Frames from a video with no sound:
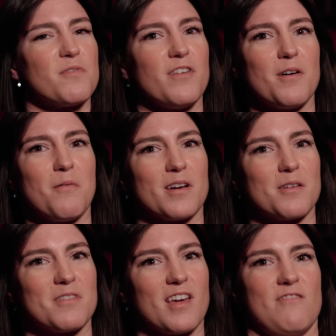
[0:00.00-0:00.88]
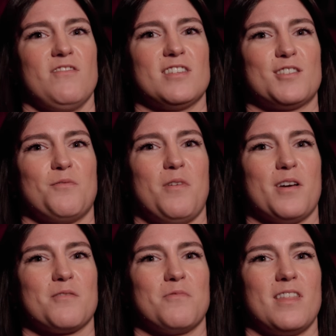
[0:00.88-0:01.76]
prefer working with Canvas to
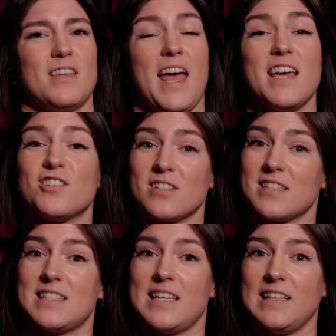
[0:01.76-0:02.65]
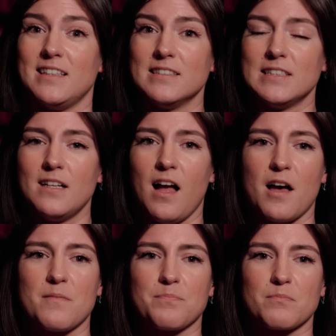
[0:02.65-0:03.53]
working with an agency
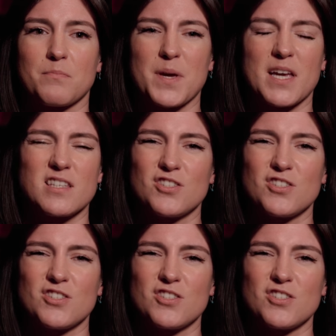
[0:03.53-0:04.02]
because it